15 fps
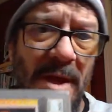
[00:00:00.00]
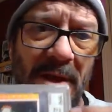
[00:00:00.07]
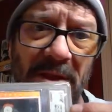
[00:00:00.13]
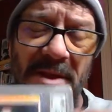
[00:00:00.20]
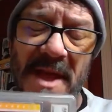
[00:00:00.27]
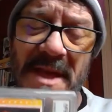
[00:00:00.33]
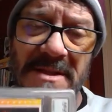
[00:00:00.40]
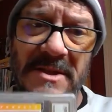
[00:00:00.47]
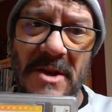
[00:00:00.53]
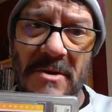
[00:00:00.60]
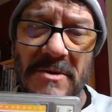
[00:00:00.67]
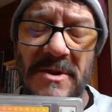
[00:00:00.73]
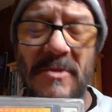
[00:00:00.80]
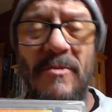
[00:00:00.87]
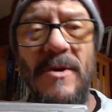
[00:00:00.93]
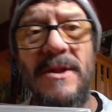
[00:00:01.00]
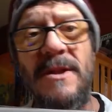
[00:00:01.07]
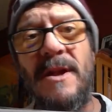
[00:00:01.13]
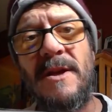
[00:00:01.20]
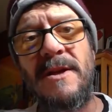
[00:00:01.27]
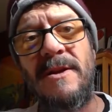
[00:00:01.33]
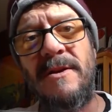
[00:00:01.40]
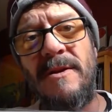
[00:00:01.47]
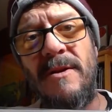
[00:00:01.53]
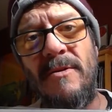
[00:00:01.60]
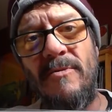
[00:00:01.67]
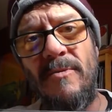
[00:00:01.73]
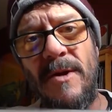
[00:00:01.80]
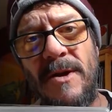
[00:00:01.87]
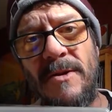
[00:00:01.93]
That's going to one lucky
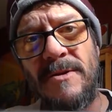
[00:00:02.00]
winner.